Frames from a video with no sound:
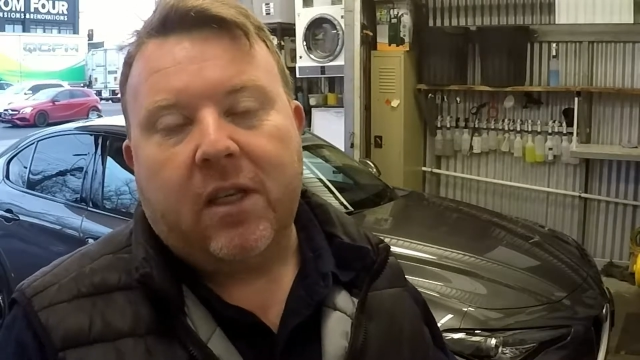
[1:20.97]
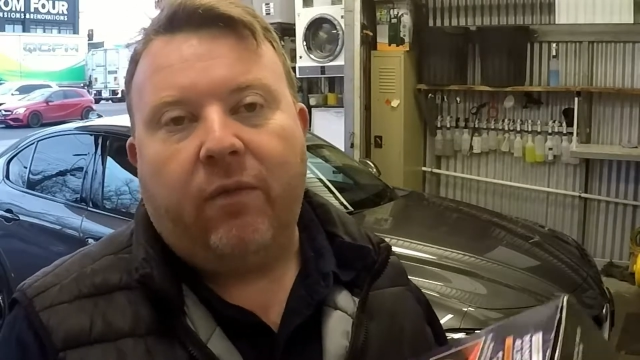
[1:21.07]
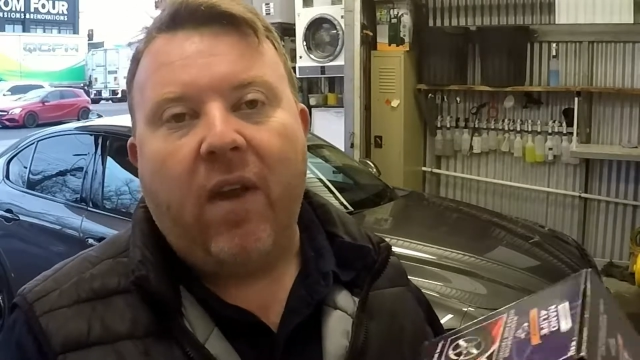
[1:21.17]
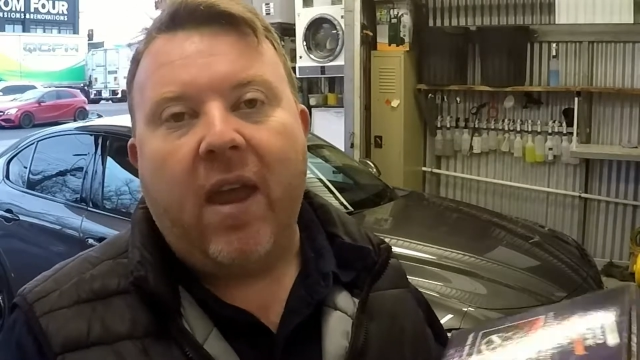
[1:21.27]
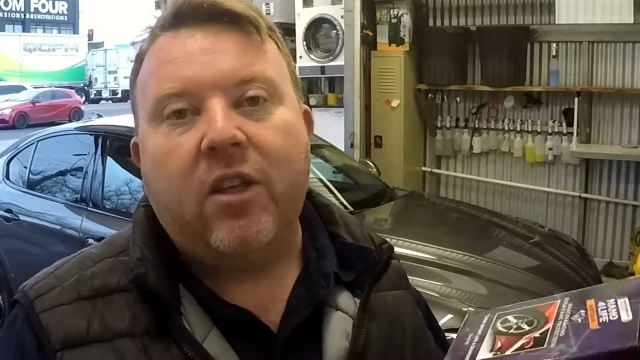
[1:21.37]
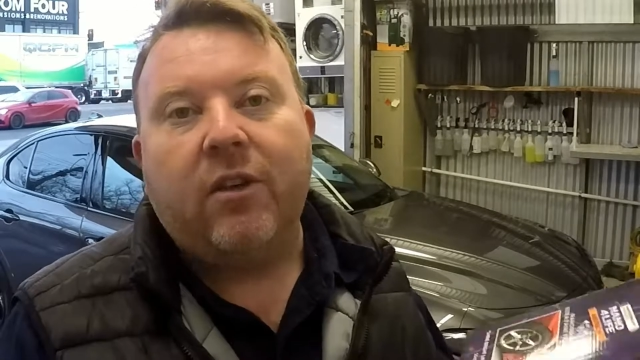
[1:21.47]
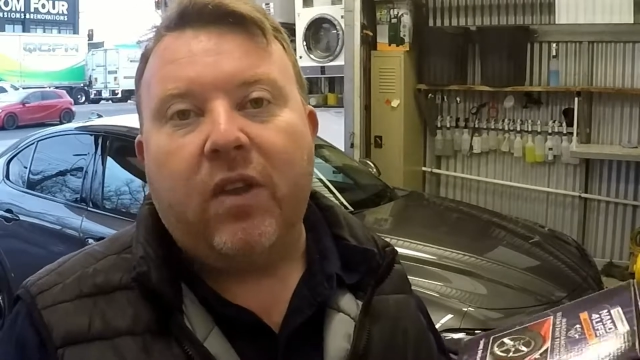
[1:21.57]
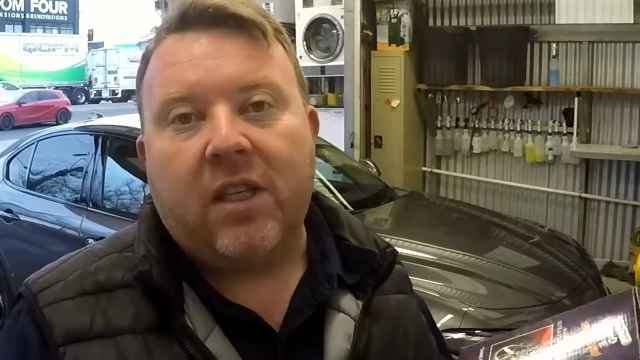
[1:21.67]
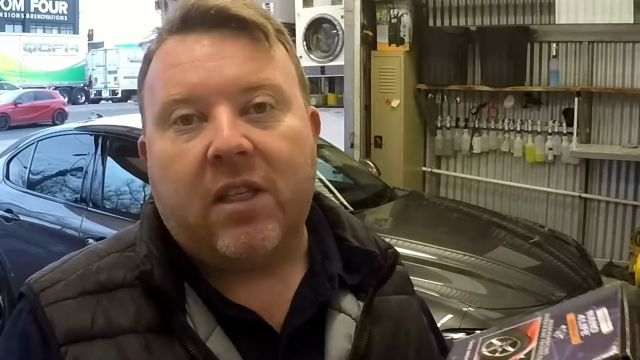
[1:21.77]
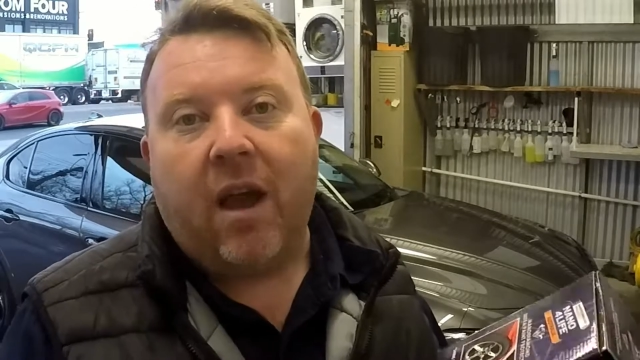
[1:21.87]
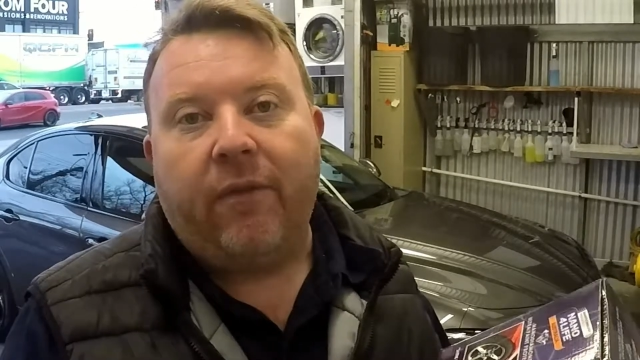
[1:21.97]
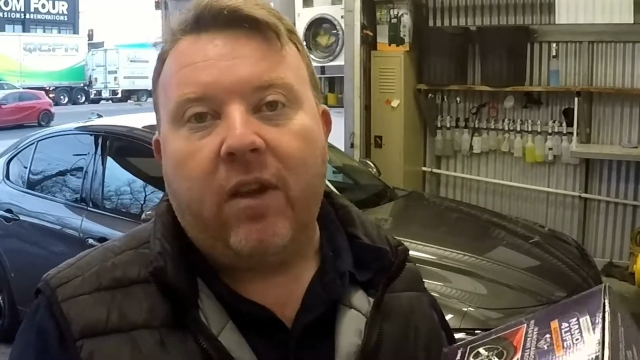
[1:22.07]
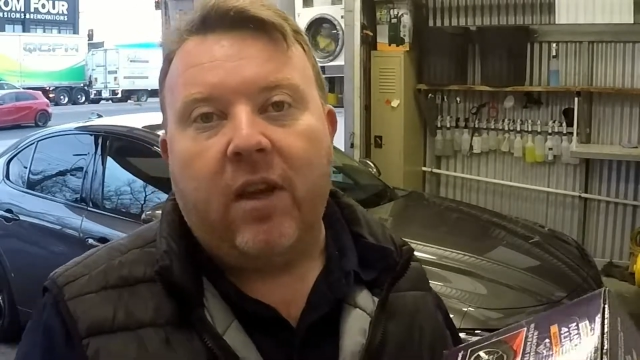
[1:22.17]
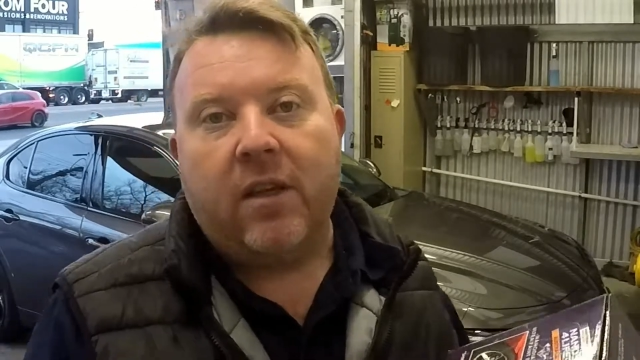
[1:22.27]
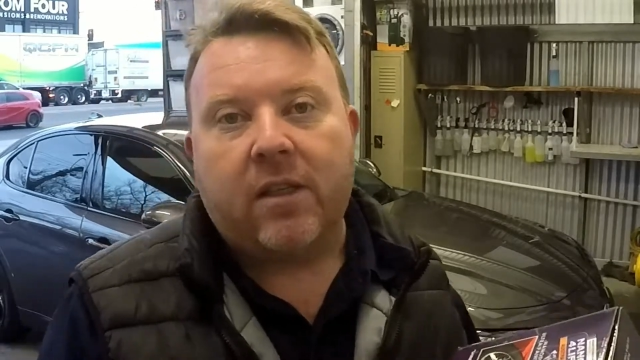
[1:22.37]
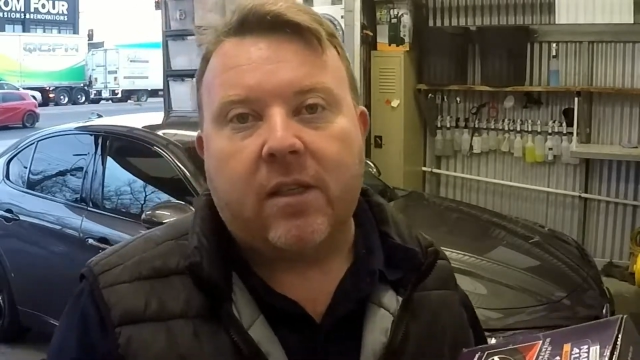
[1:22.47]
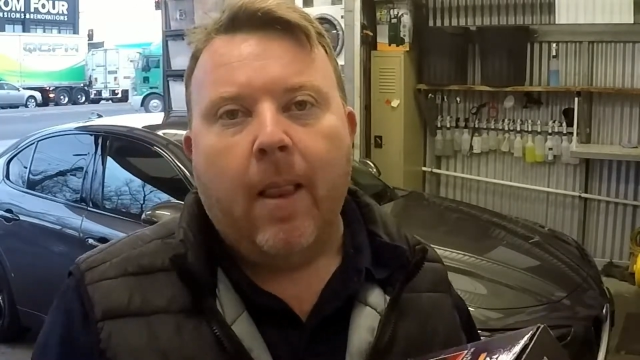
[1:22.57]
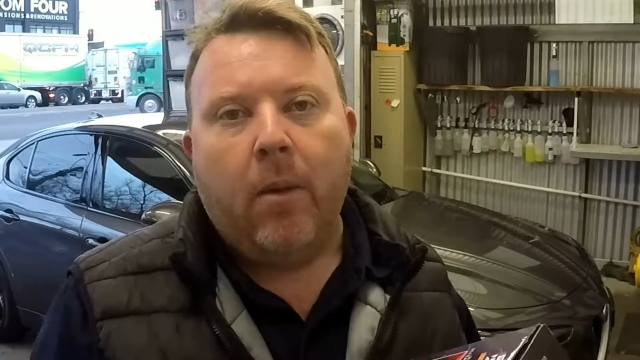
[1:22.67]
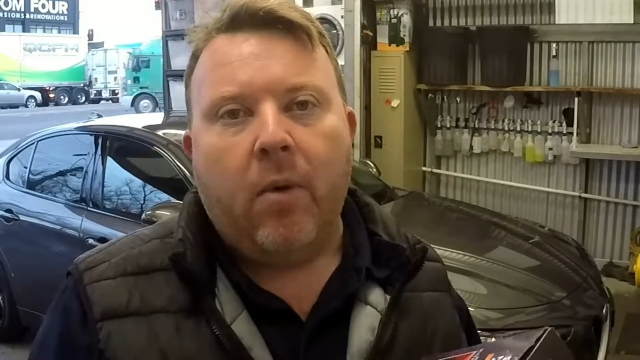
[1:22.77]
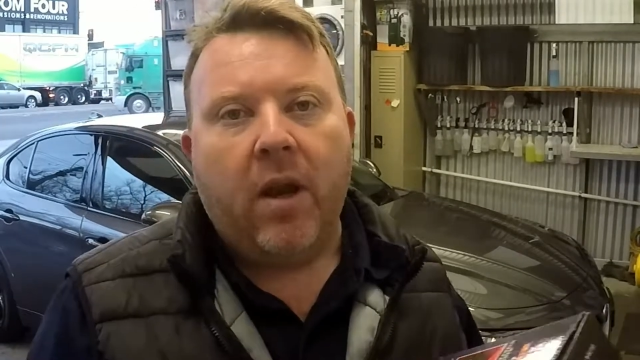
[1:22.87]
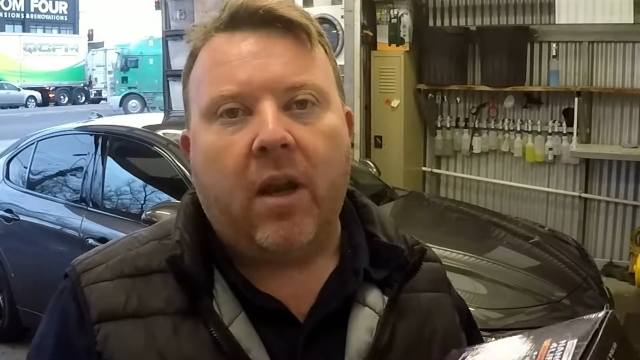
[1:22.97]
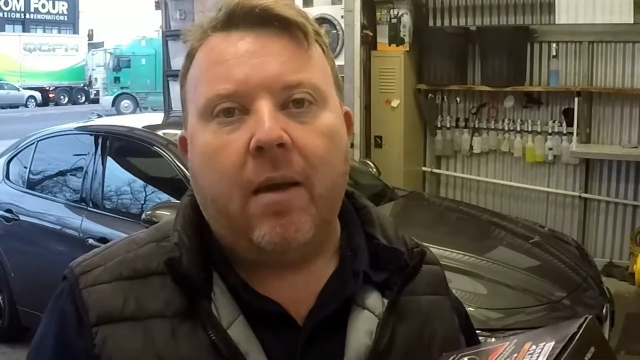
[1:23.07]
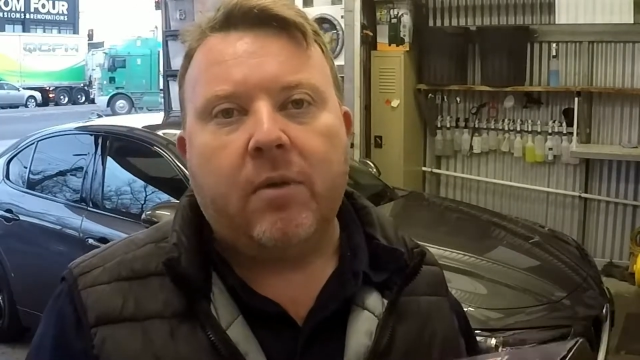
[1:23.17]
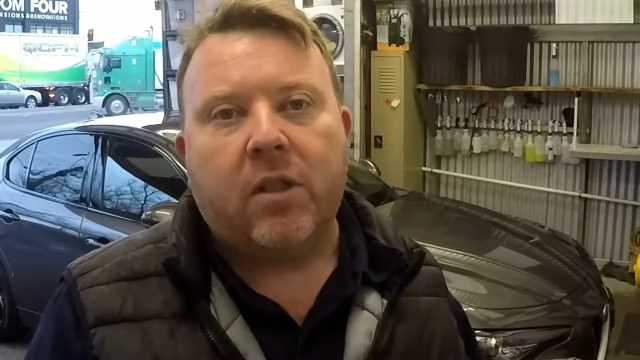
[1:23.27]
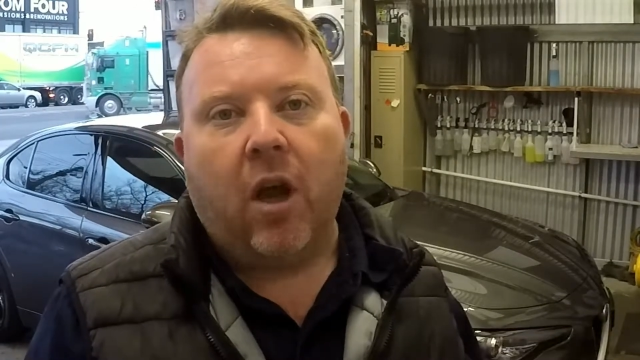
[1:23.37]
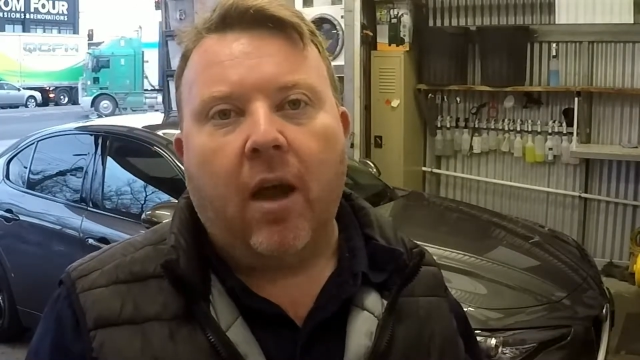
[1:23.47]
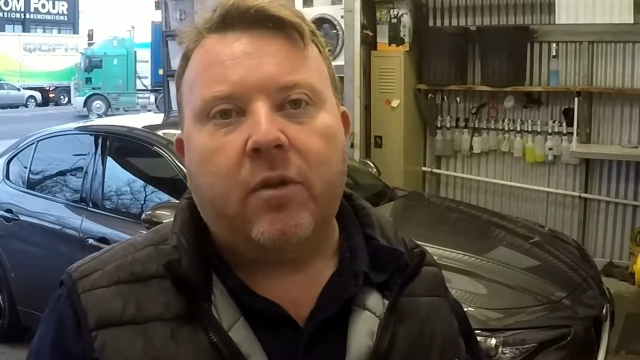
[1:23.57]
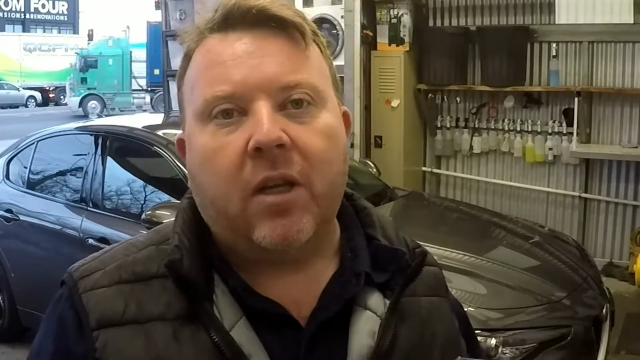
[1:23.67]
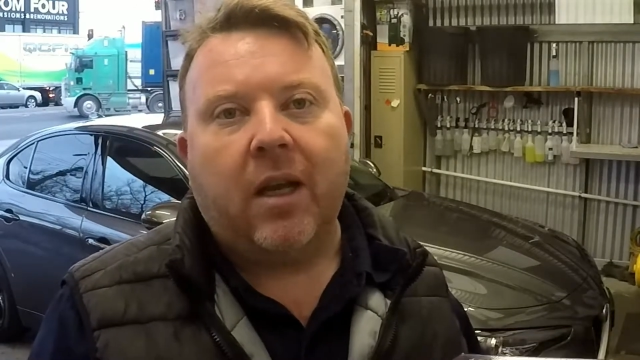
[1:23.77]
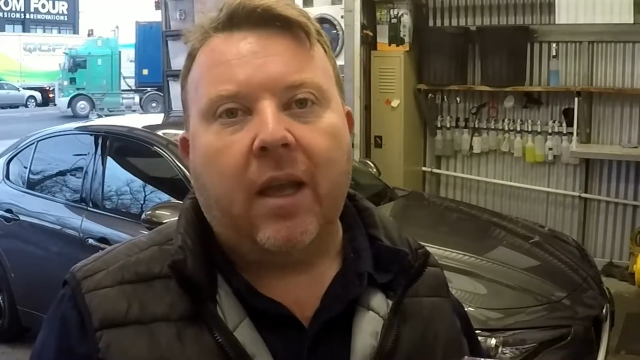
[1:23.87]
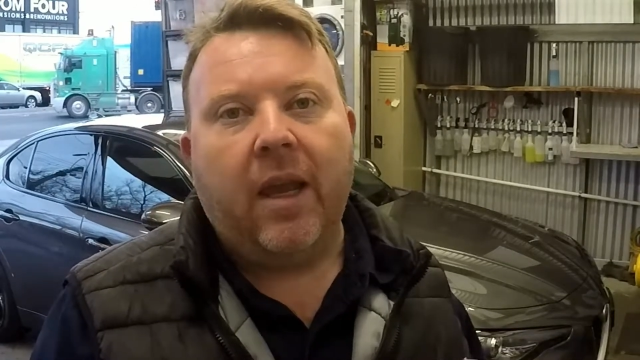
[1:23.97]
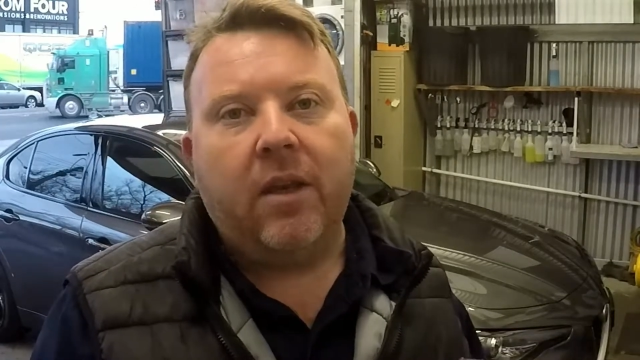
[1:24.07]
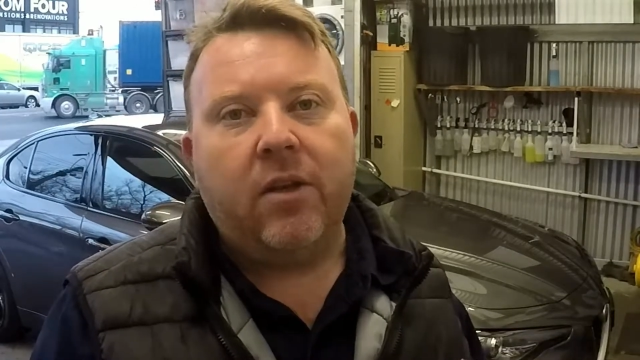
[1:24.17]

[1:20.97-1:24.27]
The advantage of this stuff is when it comes time to clean,